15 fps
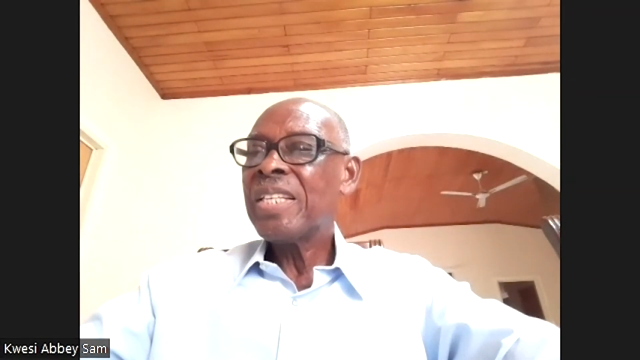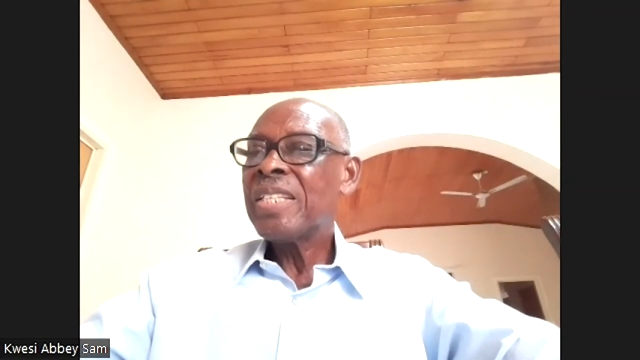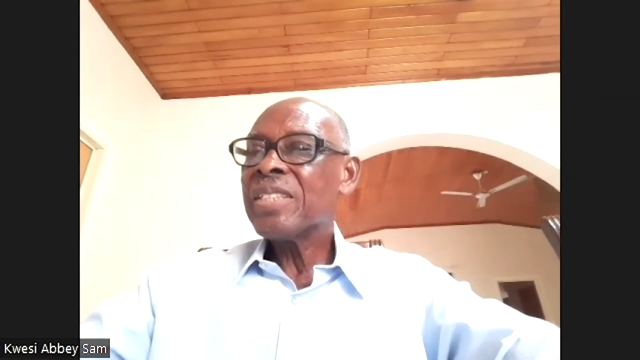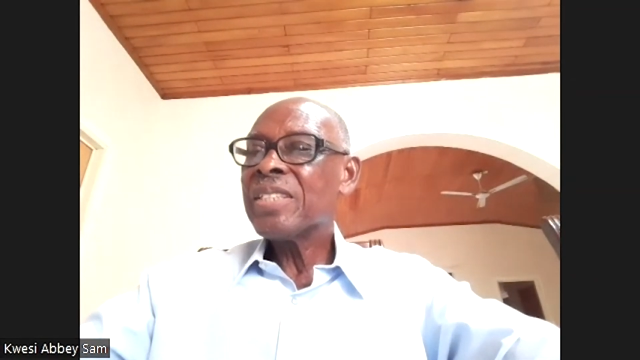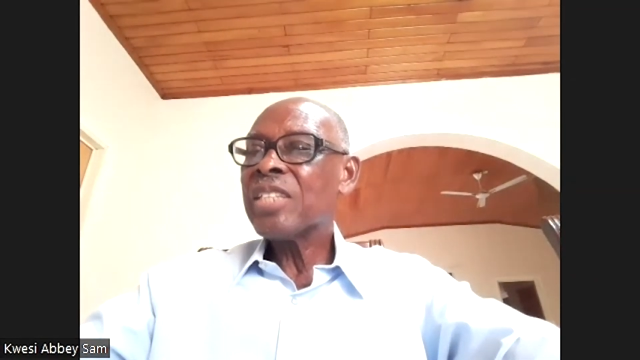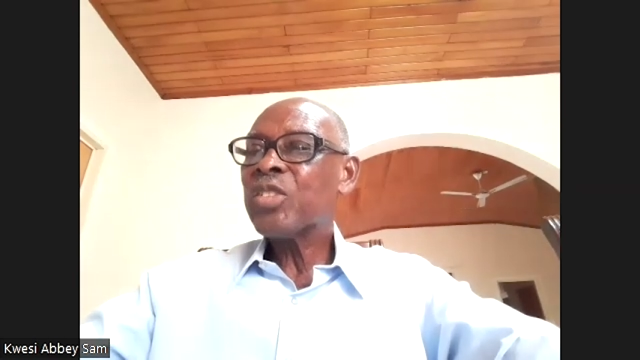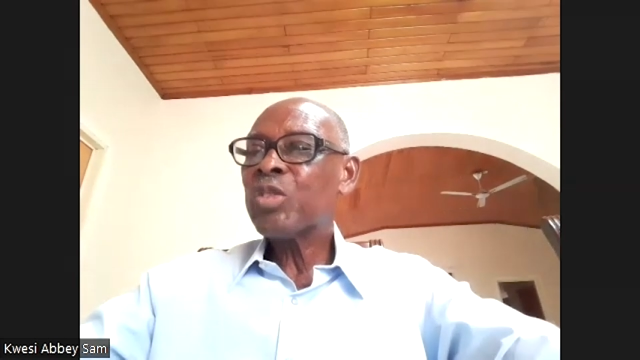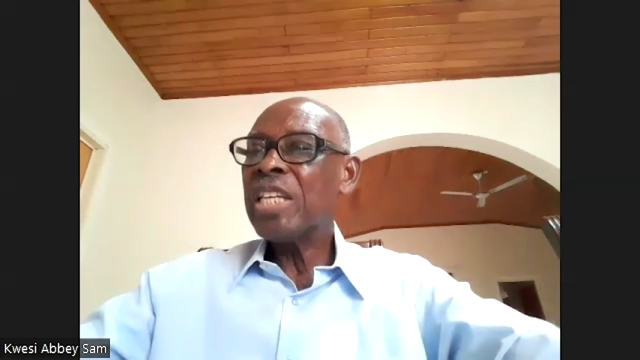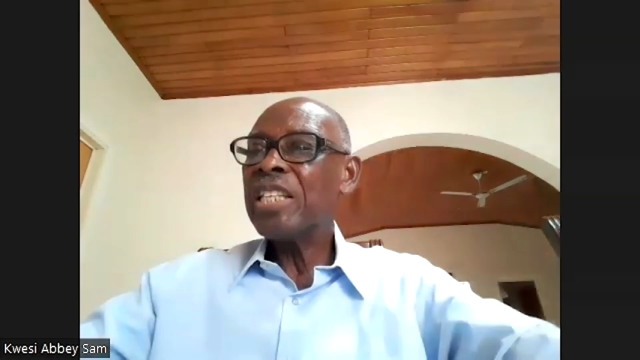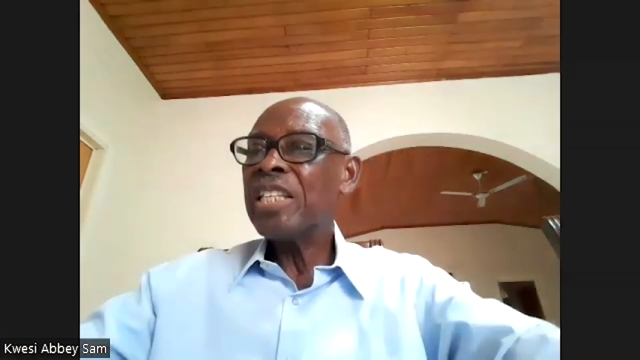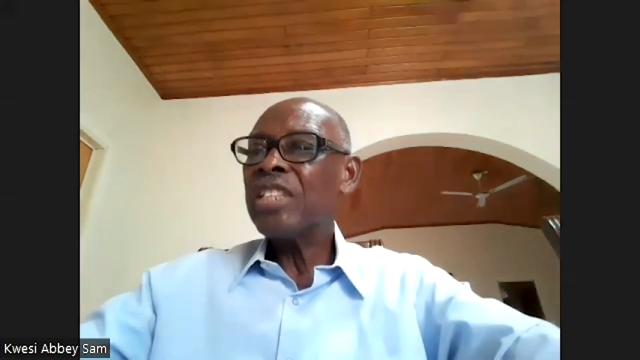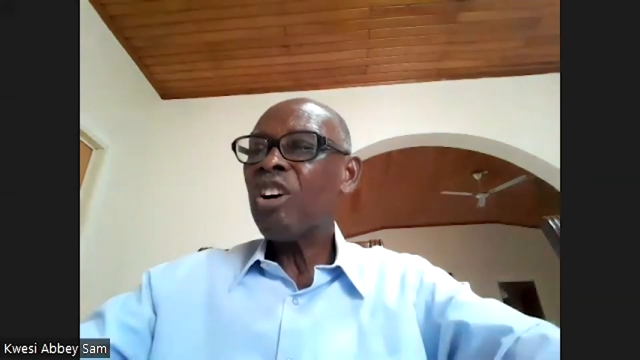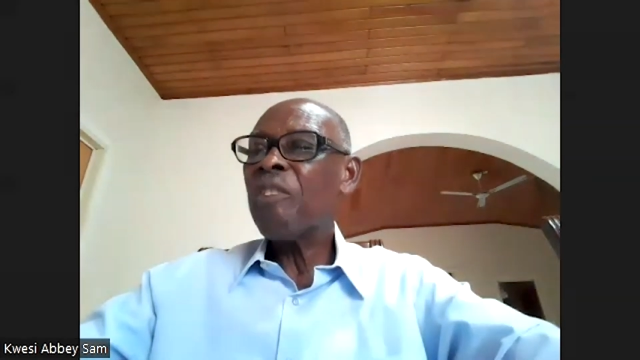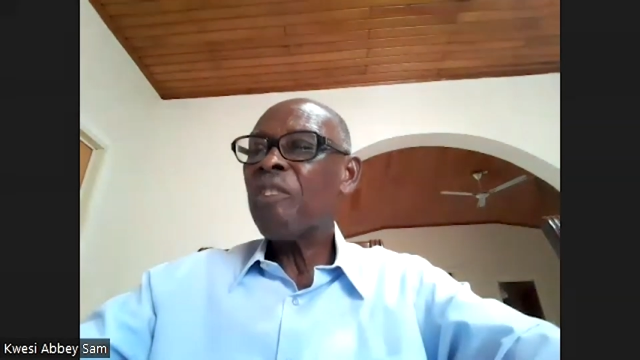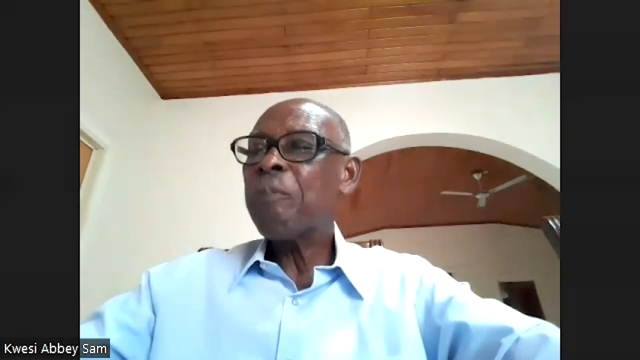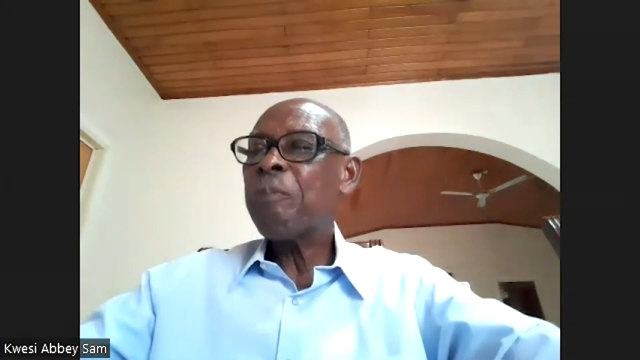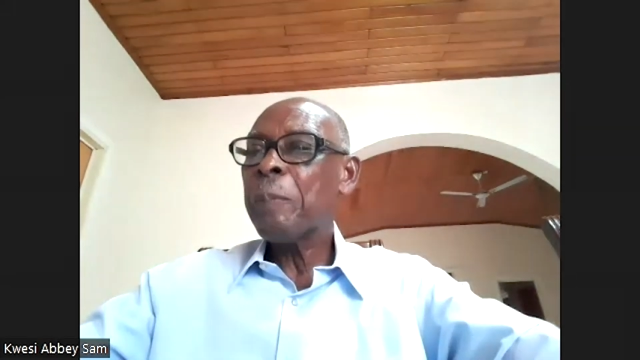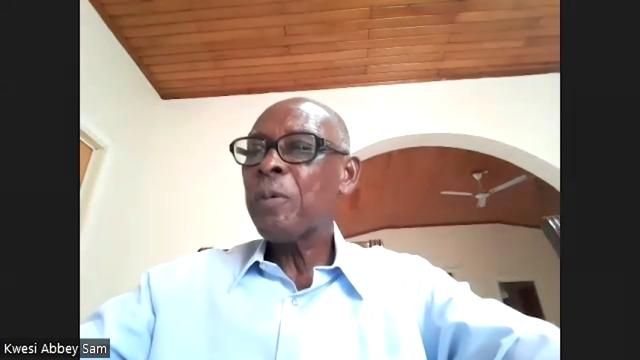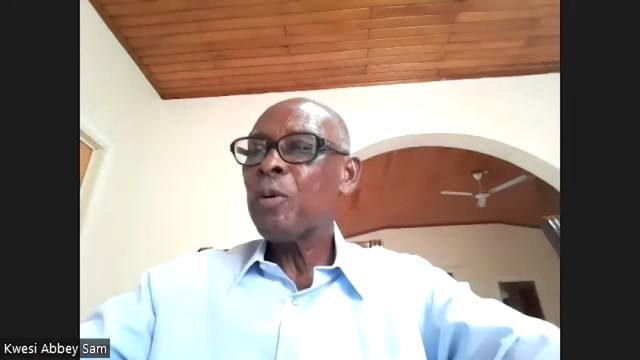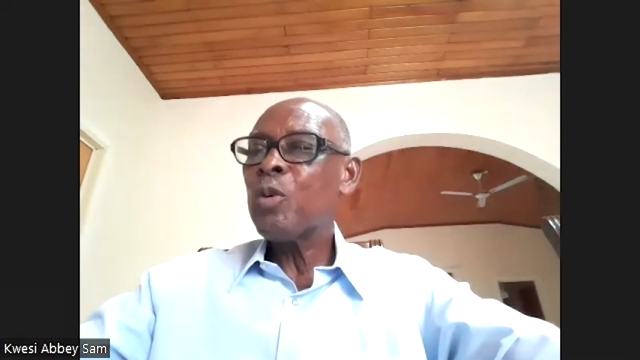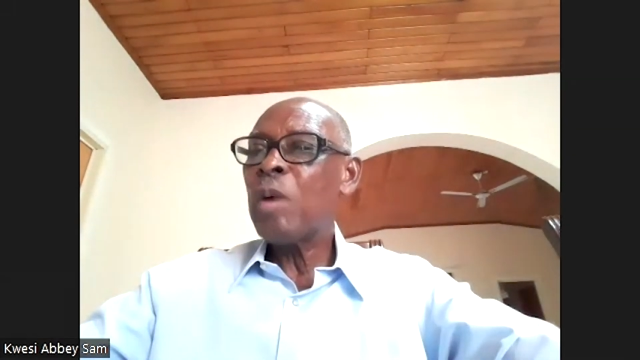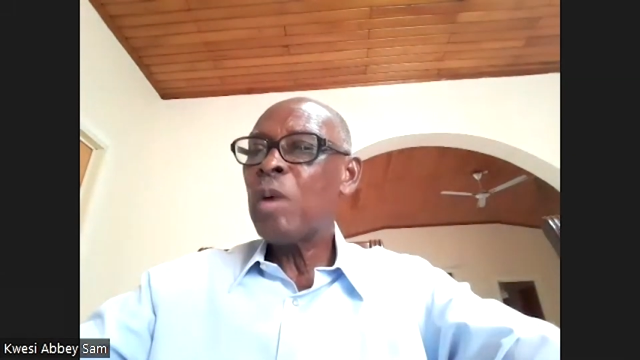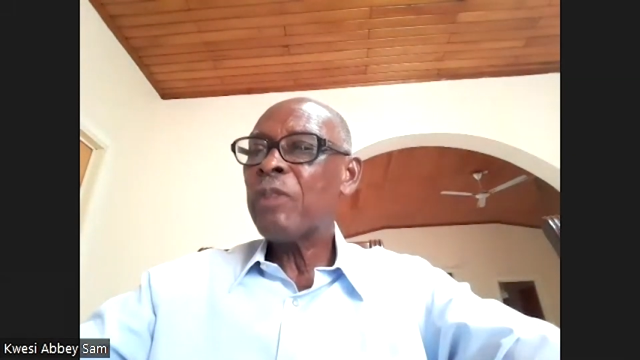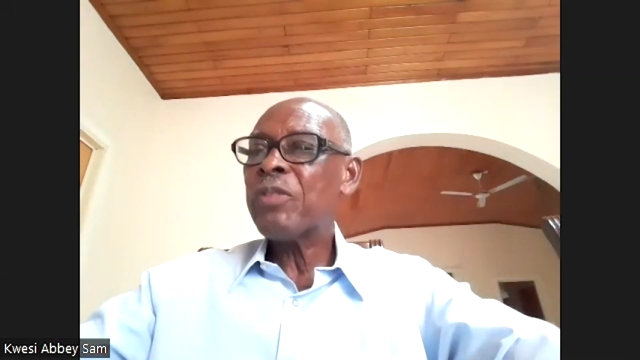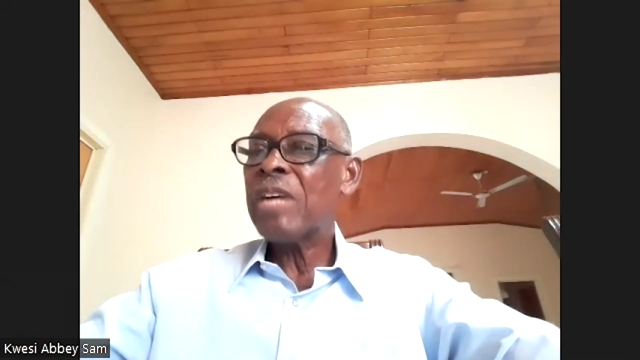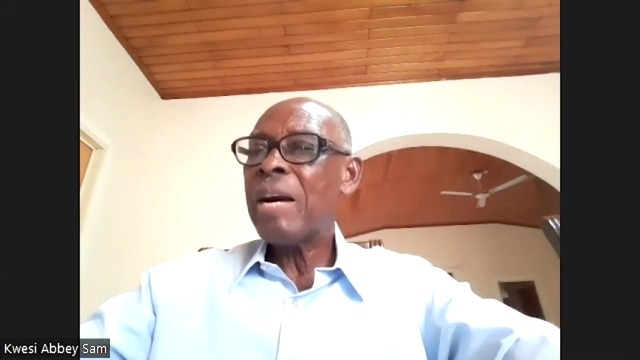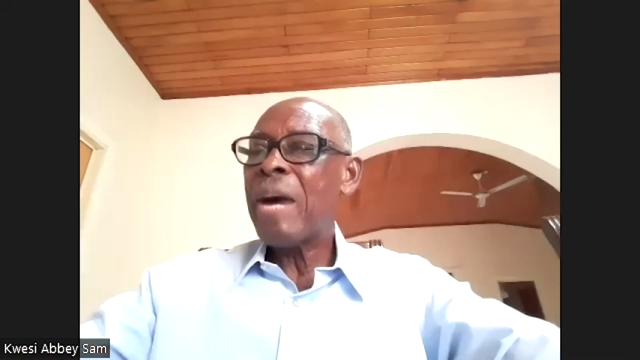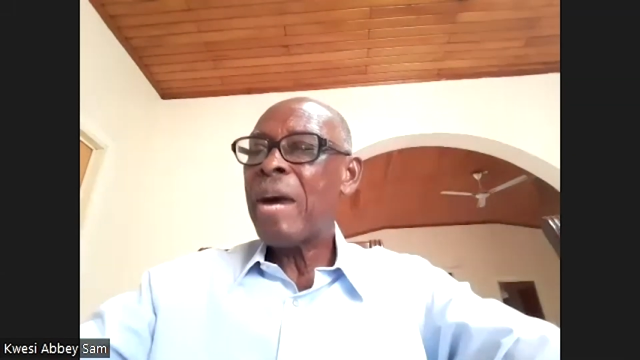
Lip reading: the training of people who have come